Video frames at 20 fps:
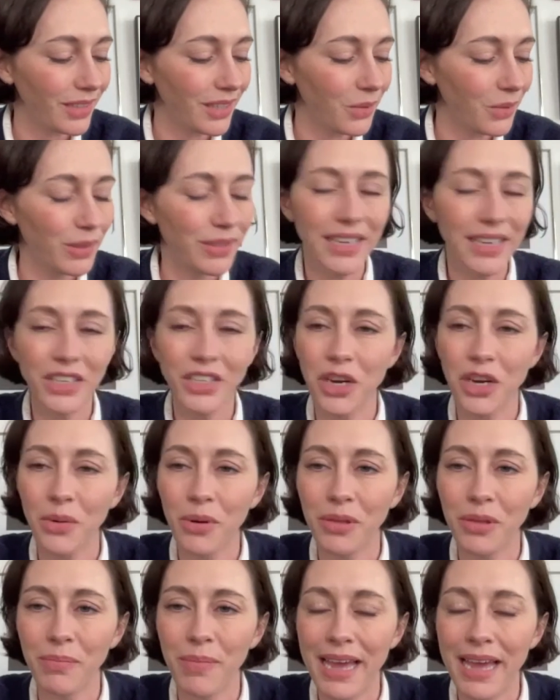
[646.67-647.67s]
what's that show
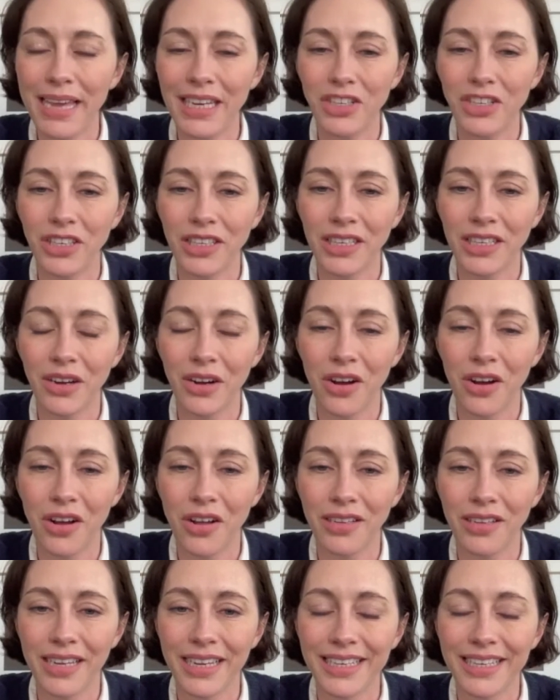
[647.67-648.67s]
with Maggie
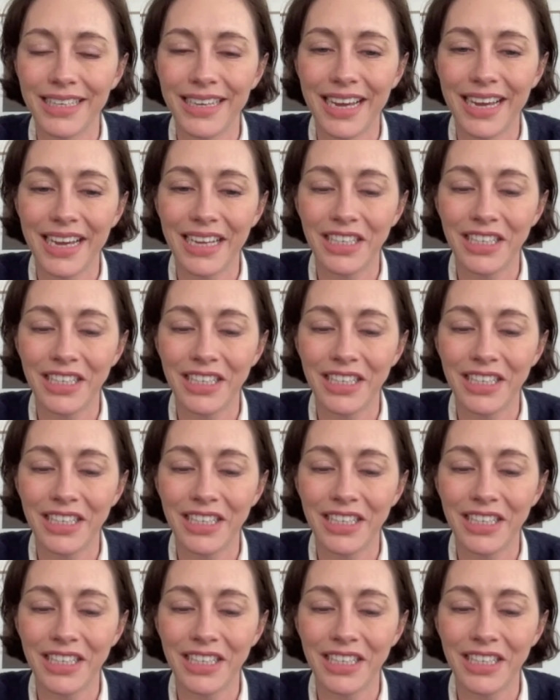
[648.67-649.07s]
Gyllenhaal and uh,